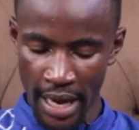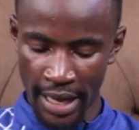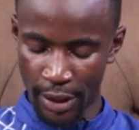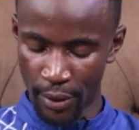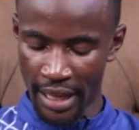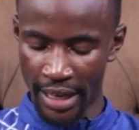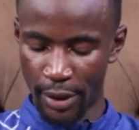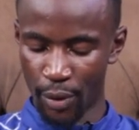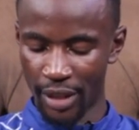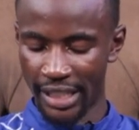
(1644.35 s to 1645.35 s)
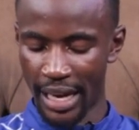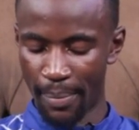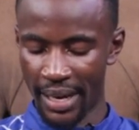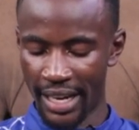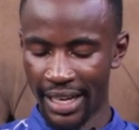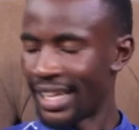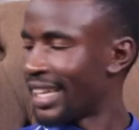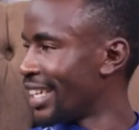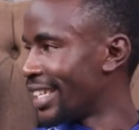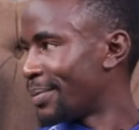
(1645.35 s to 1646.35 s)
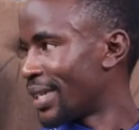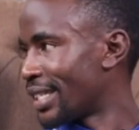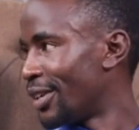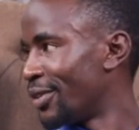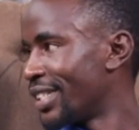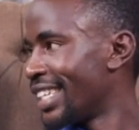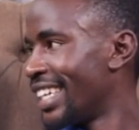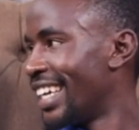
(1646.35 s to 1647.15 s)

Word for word: And so that is what is happening. Yes, Pastor Lucy.